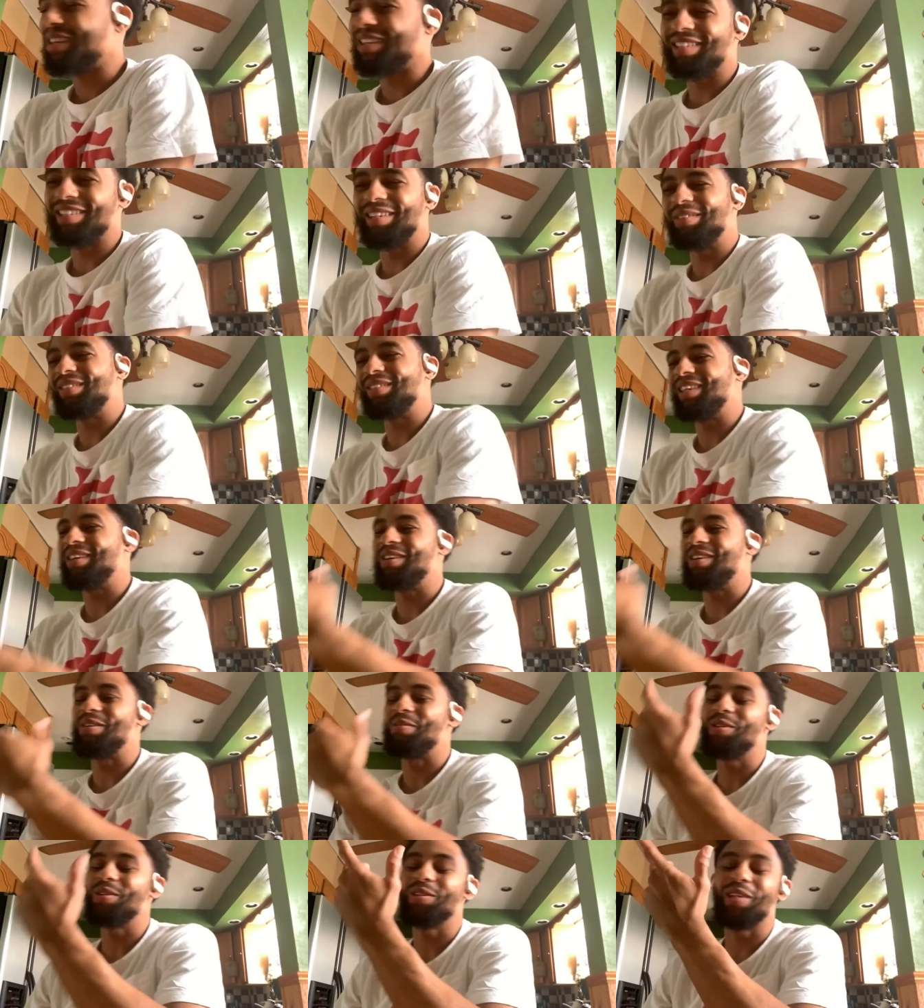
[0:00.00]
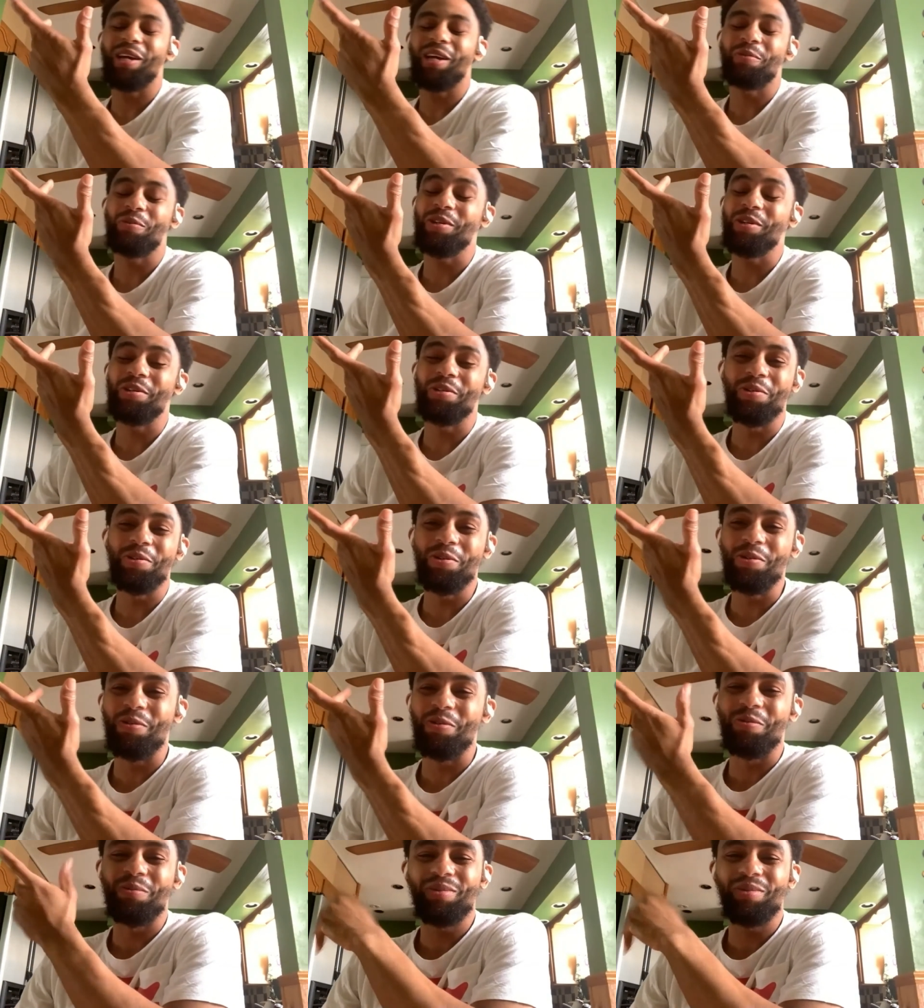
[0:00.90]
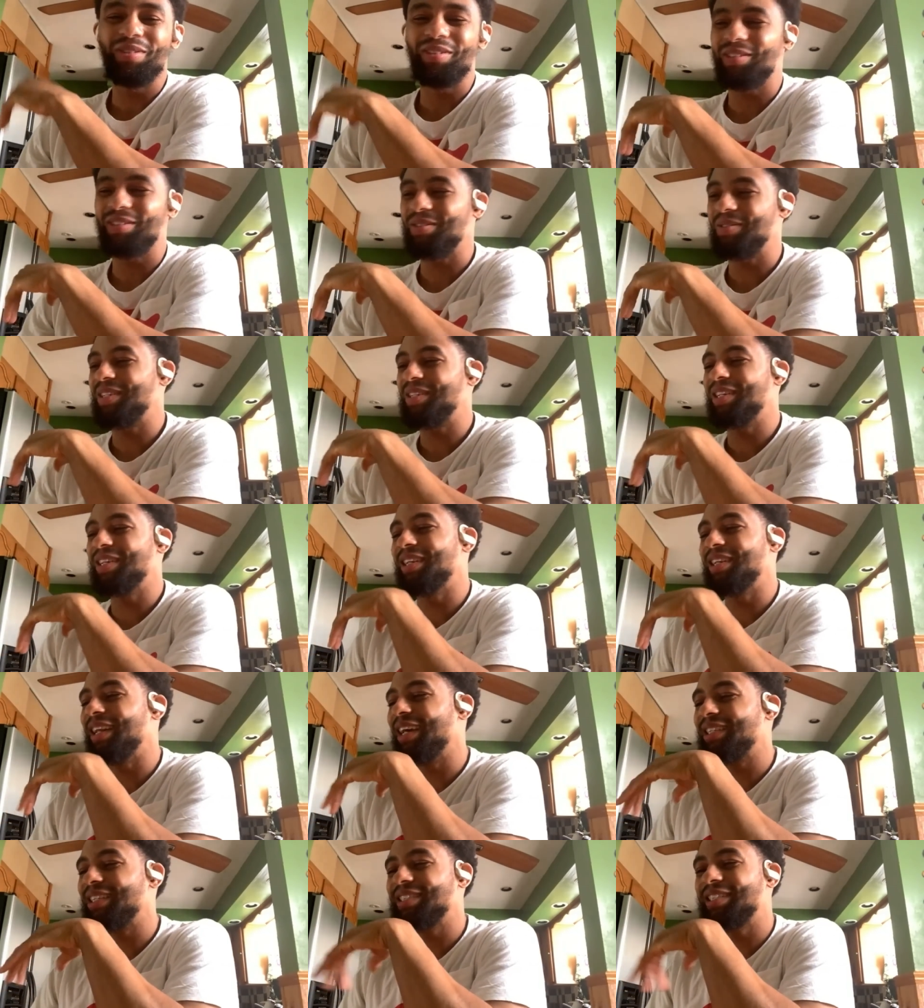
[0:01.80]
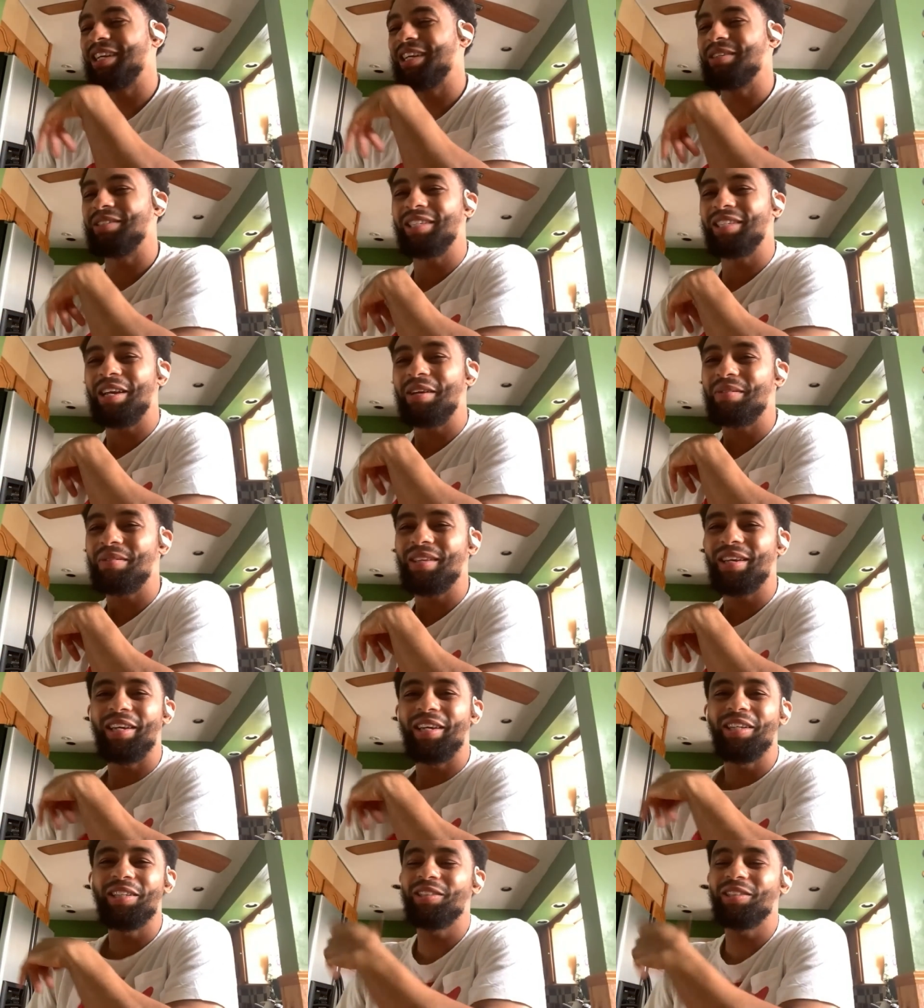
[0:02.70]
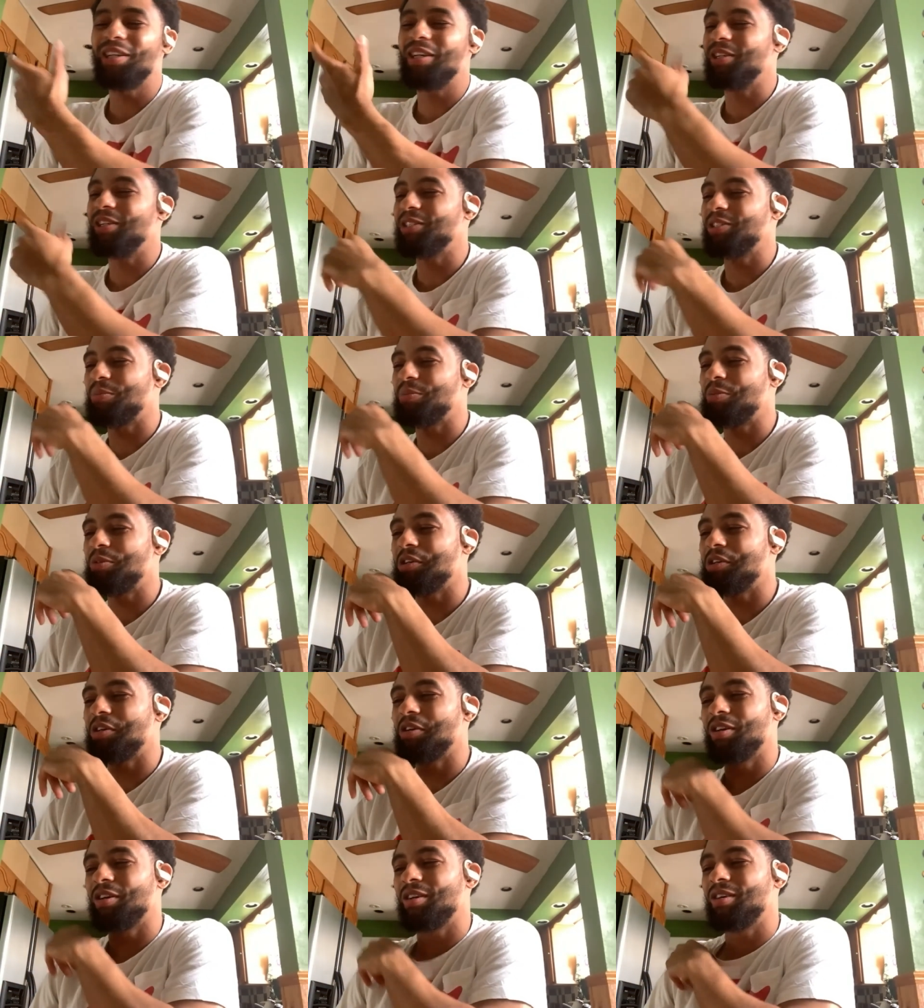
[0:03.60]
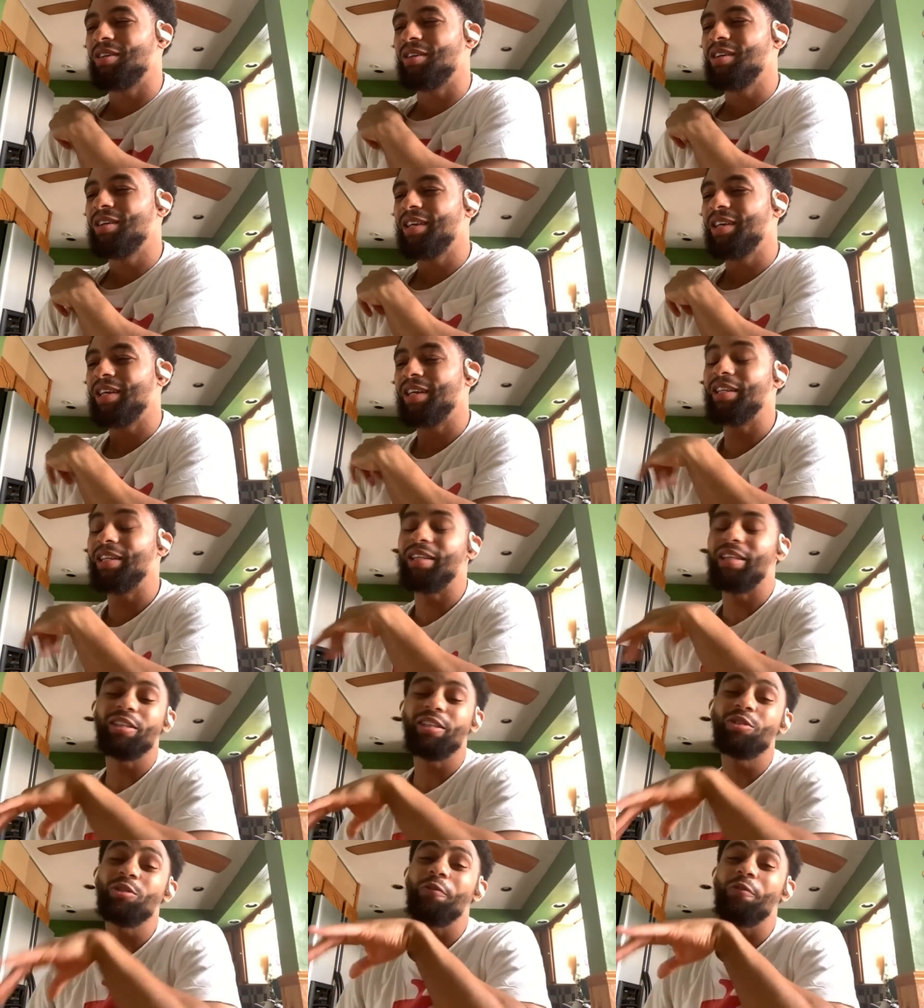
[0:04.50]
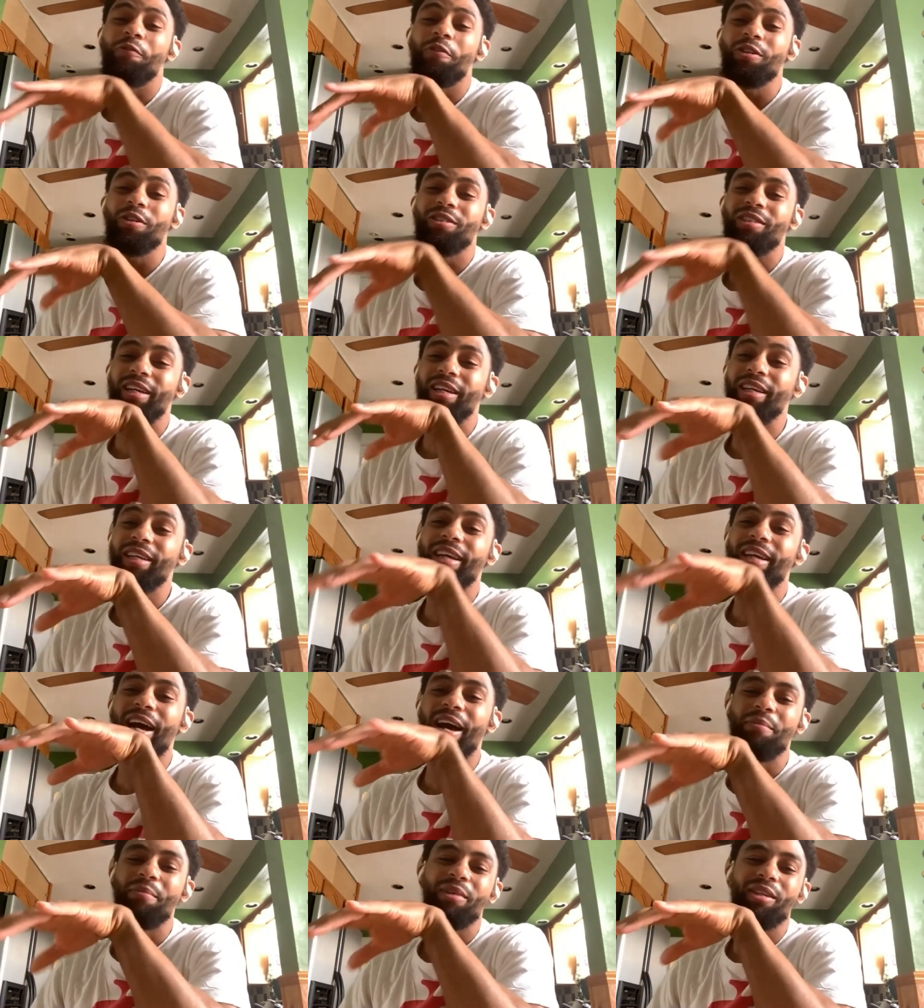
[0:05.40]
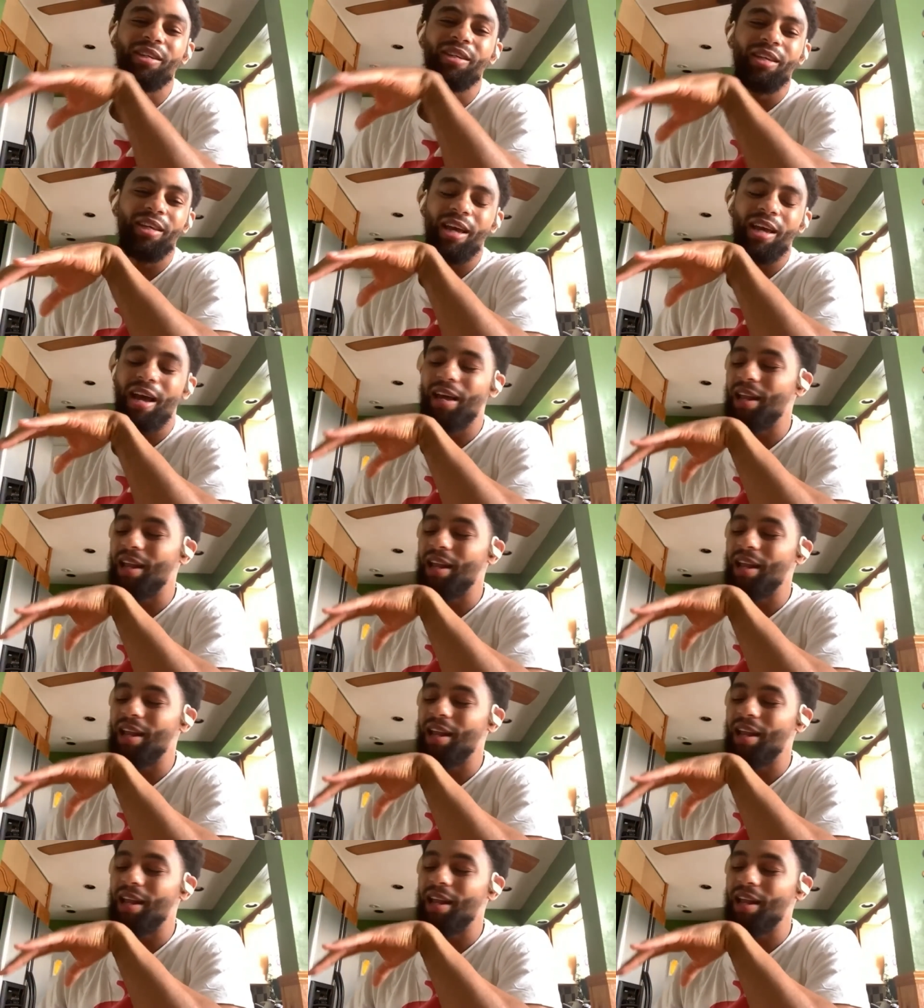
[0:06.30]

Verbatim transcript: And then we're like, oh, we're doomed. So then the next game, same thing. It's a point guard. This is the first time he got me.